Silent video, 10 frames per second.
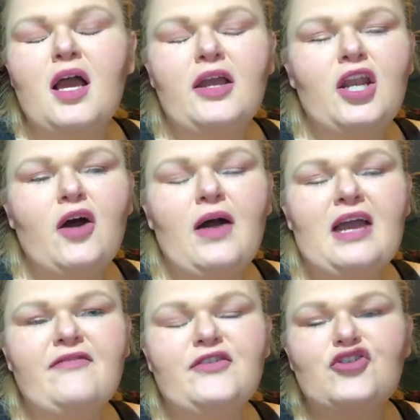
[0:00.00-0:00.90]

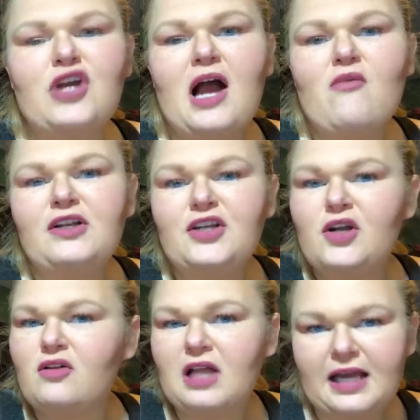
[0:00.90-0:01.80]
If you try one, you
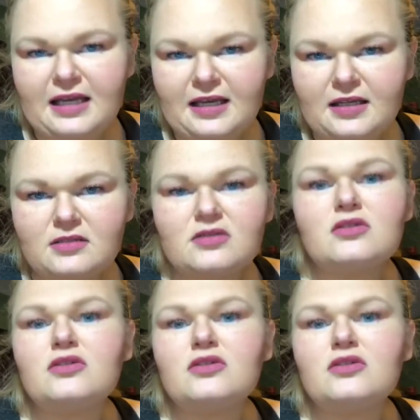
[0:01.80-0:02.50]
don't like it,